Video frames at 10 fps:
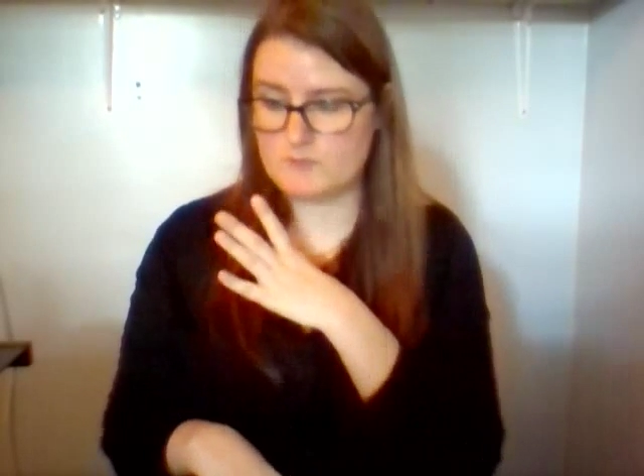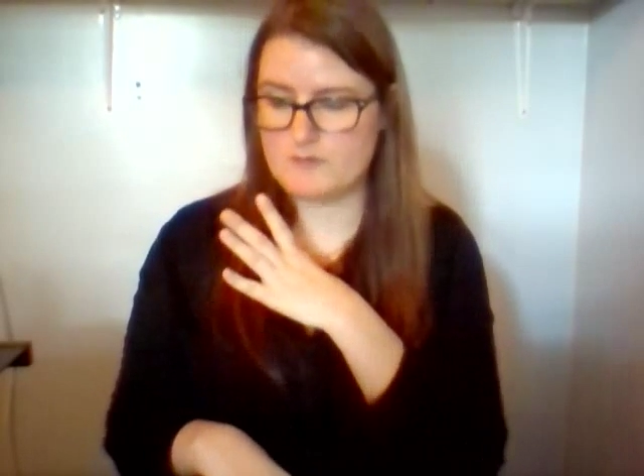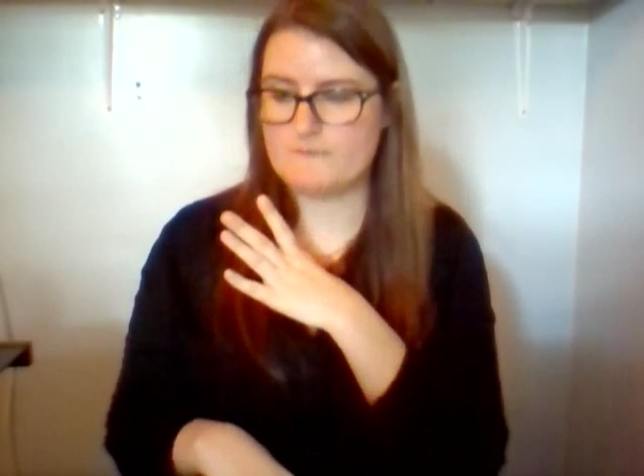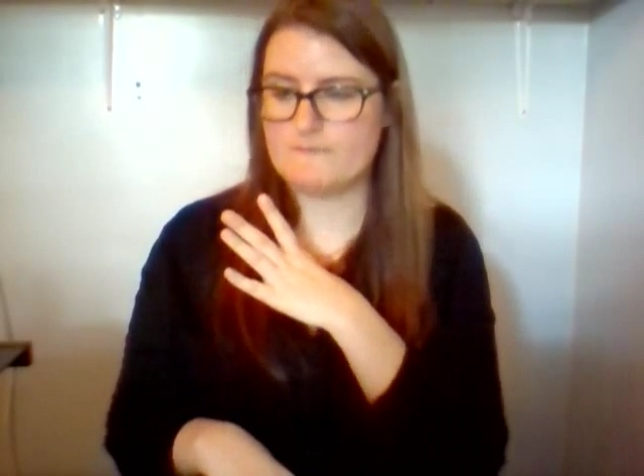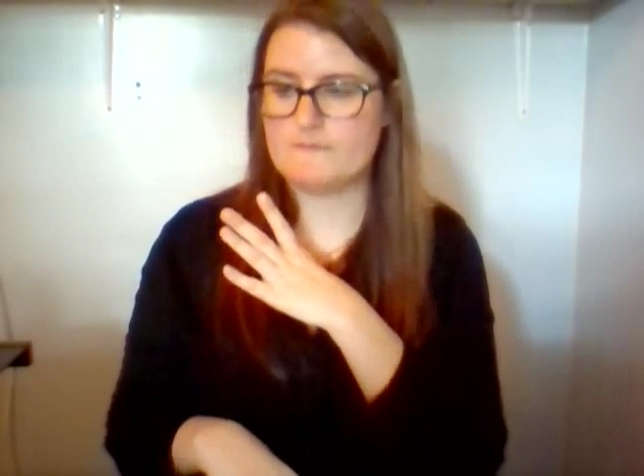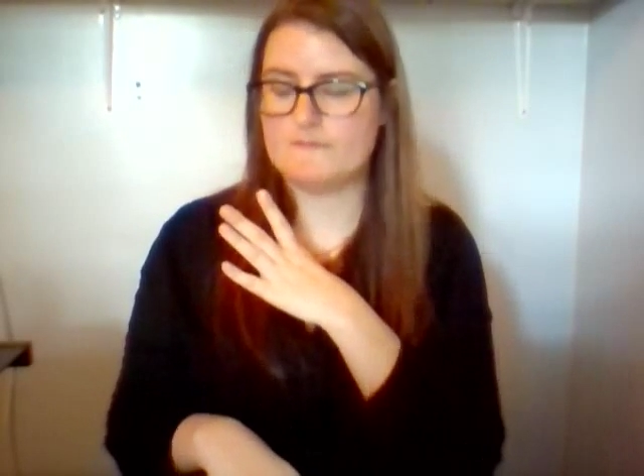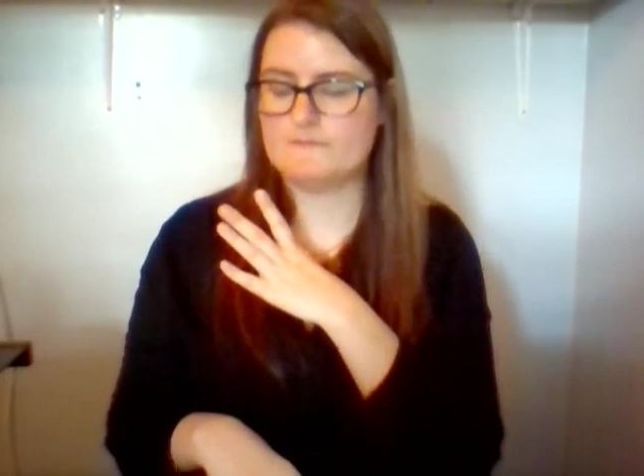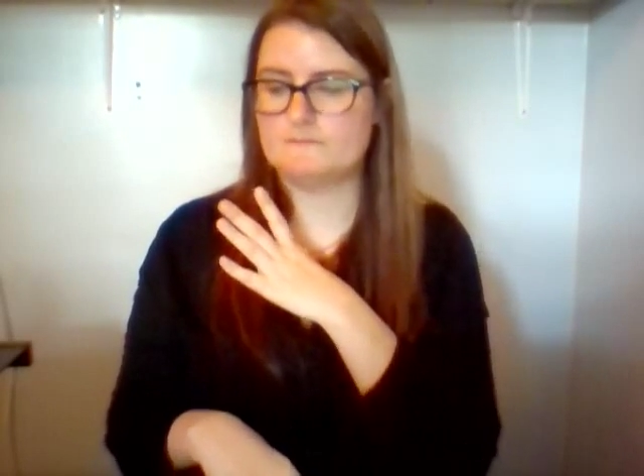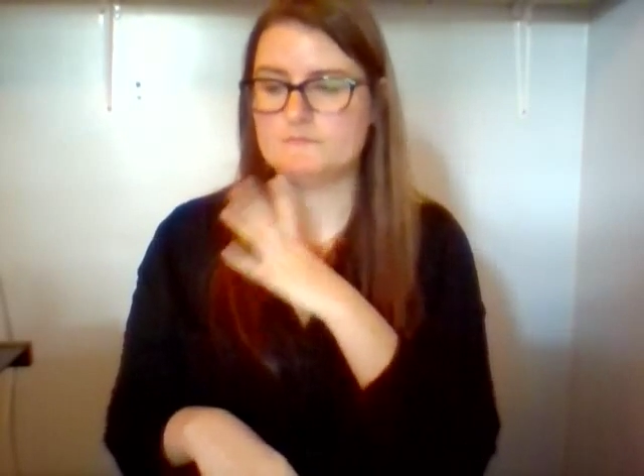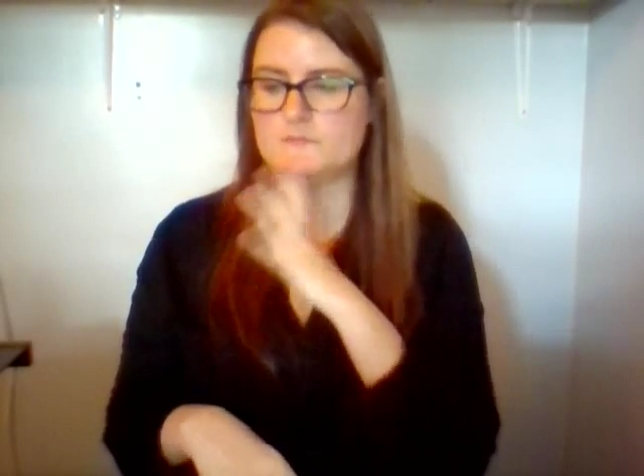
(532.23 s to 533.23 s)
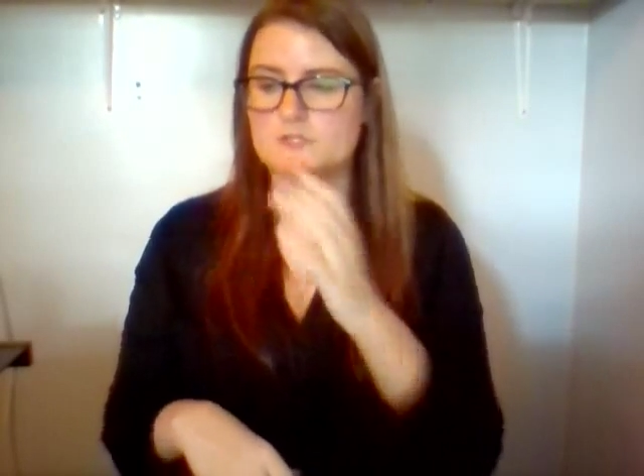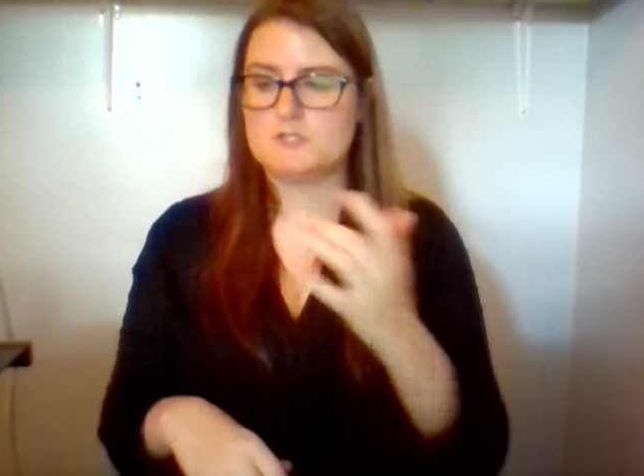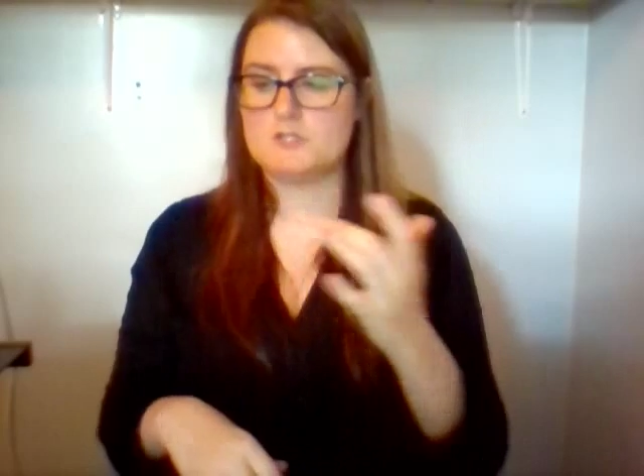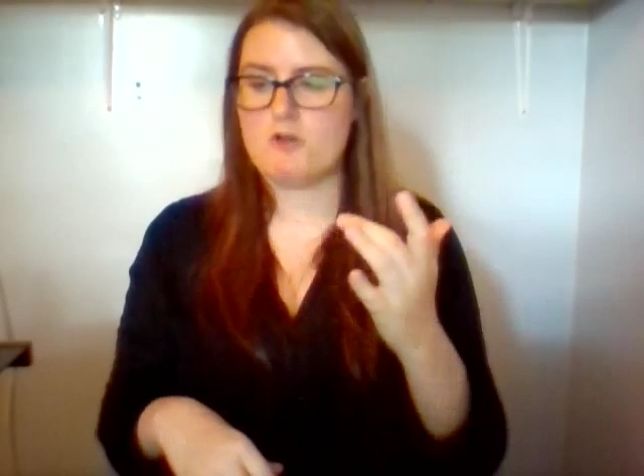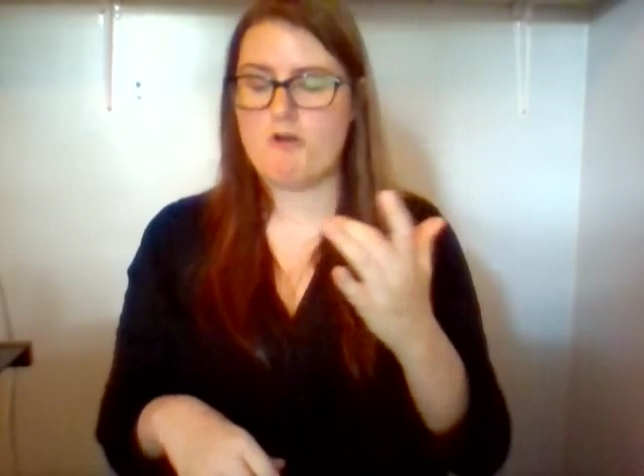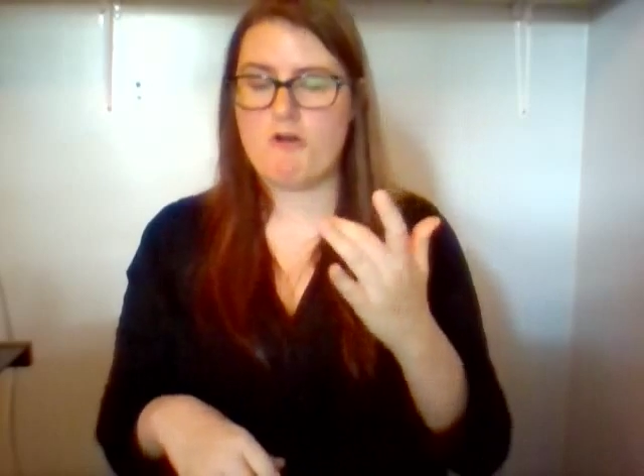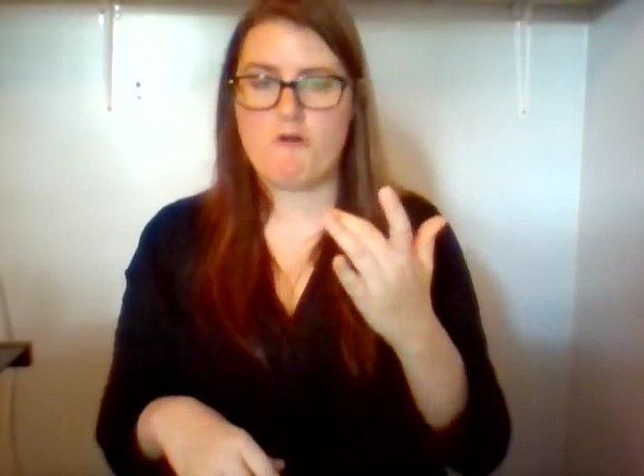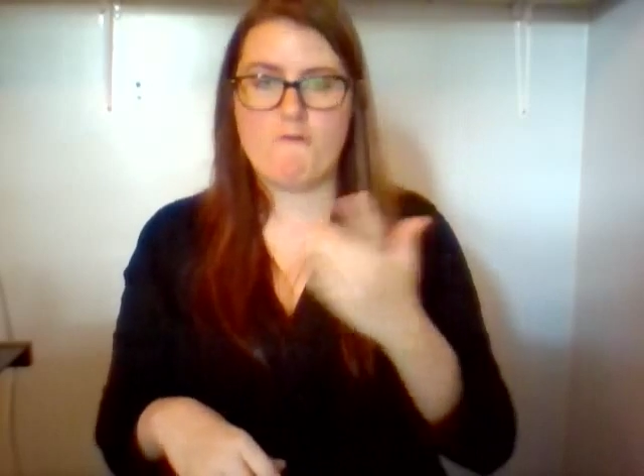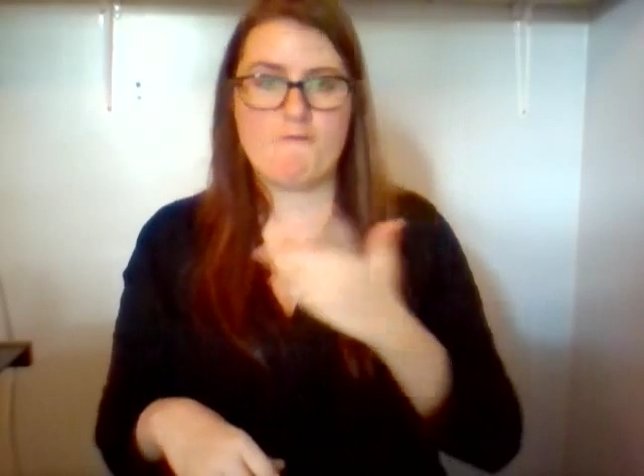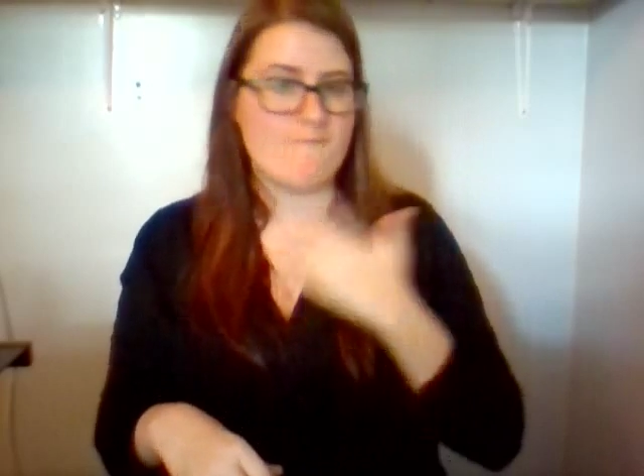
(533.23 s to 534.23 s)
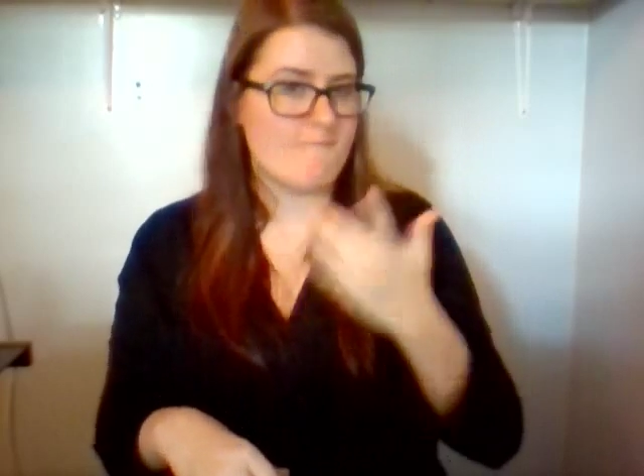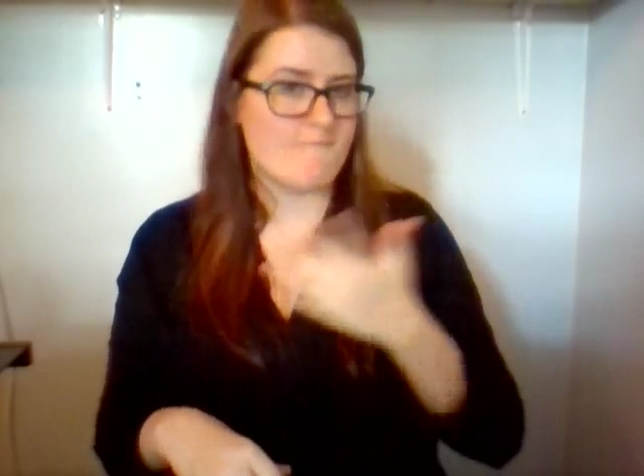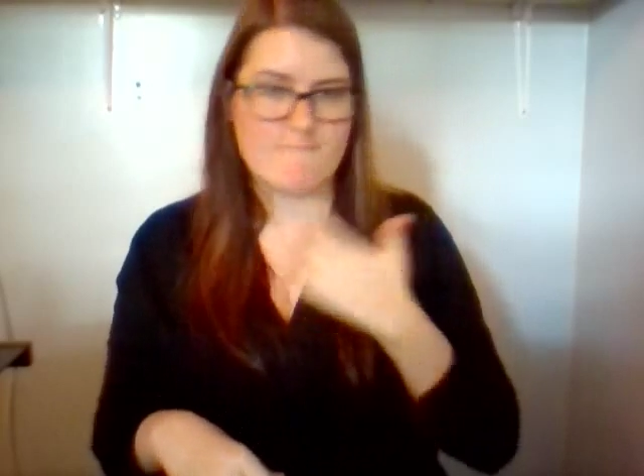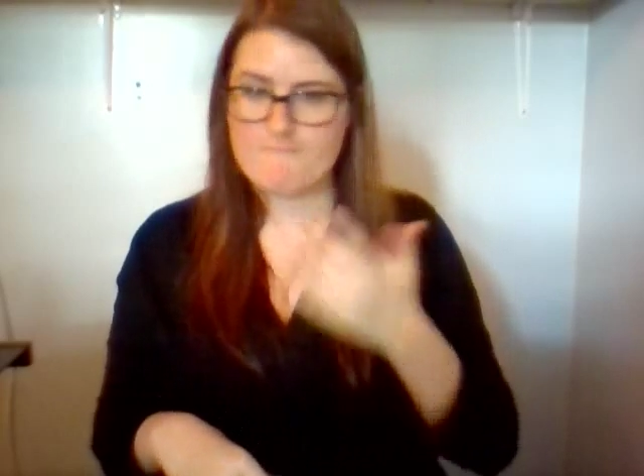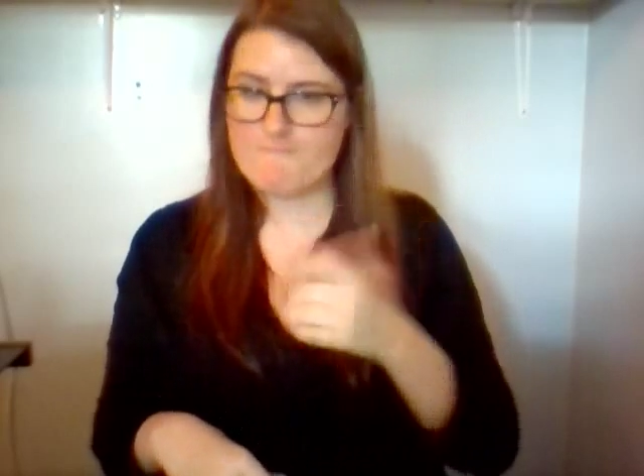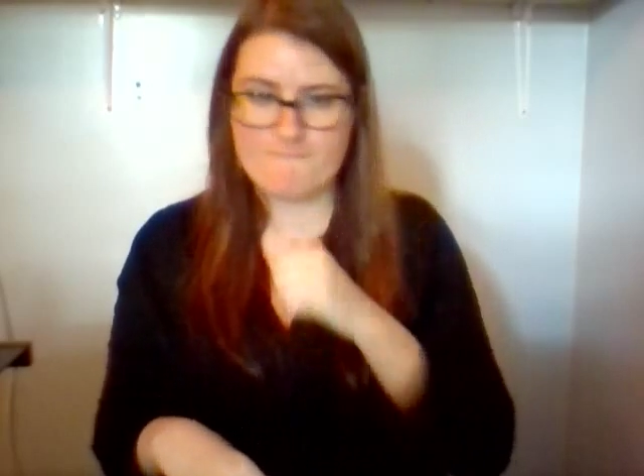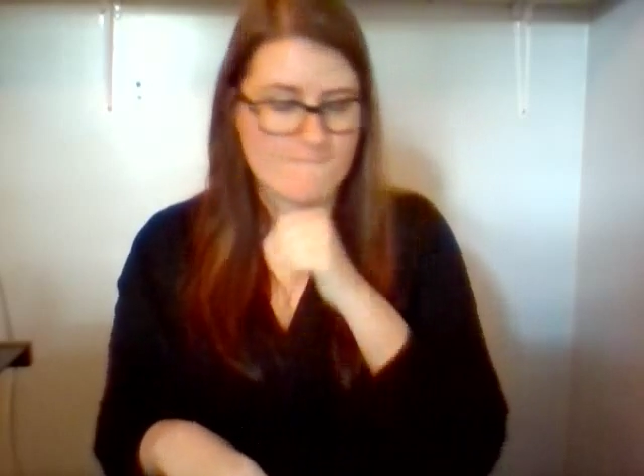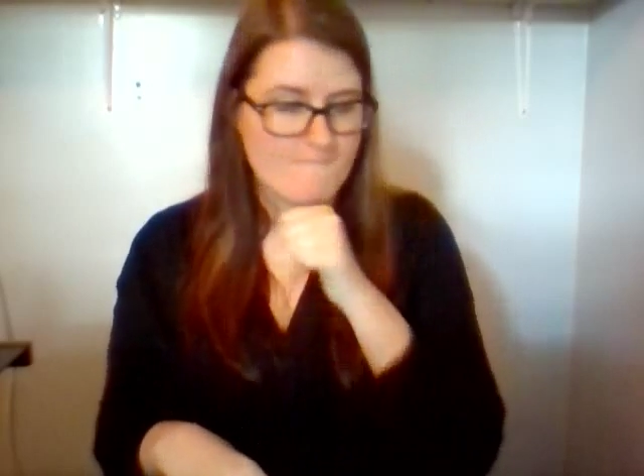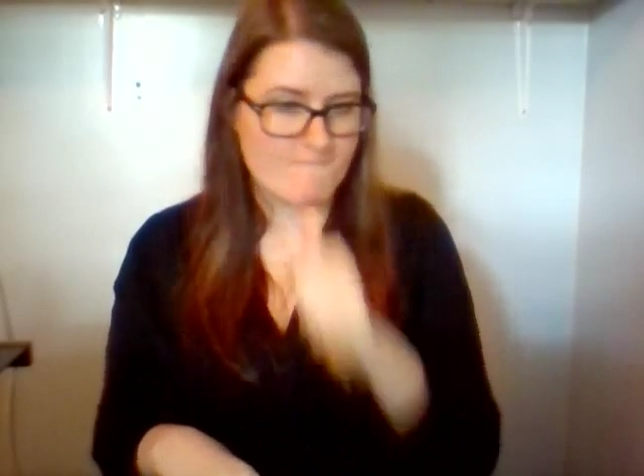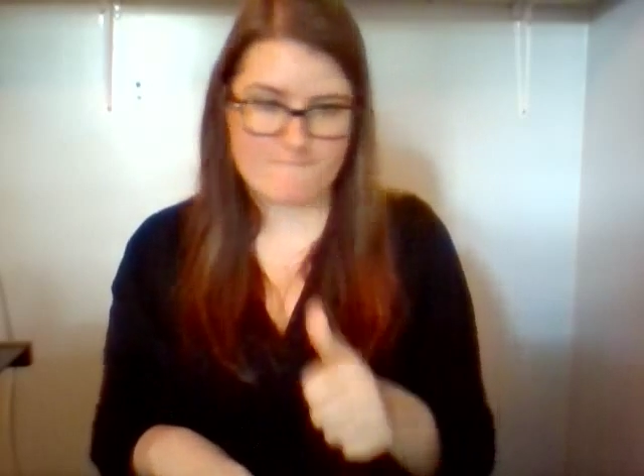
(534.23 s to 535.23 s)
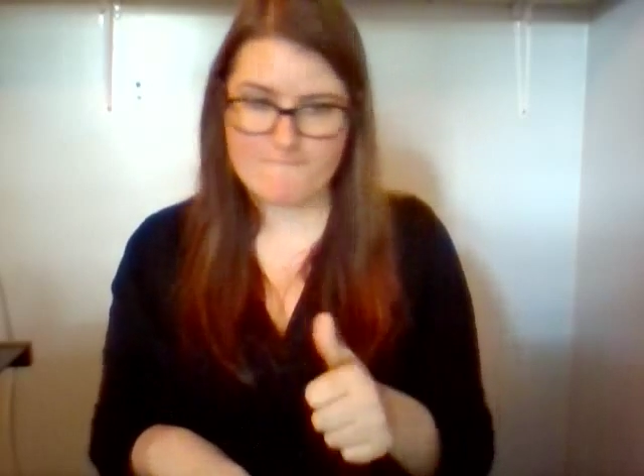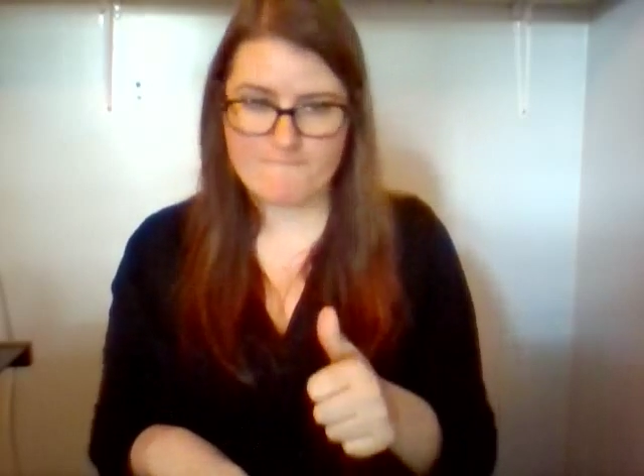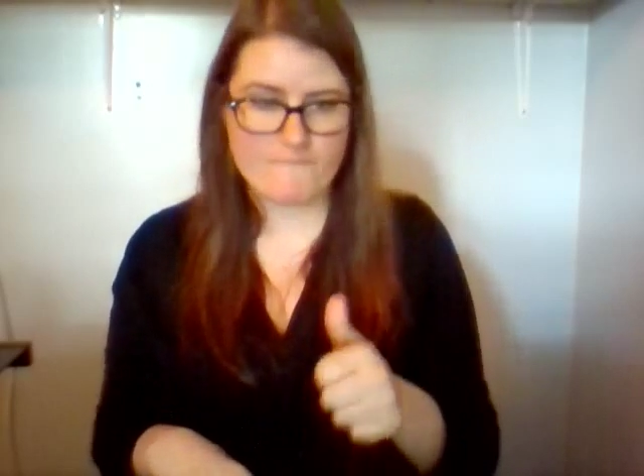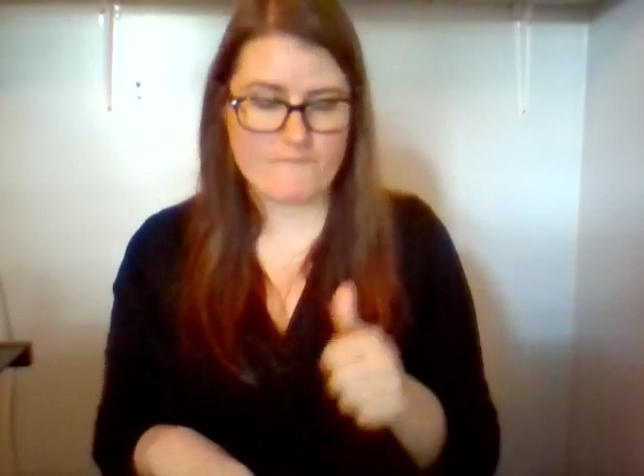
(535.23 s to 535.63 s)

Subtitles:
And feel free to say to any man, no,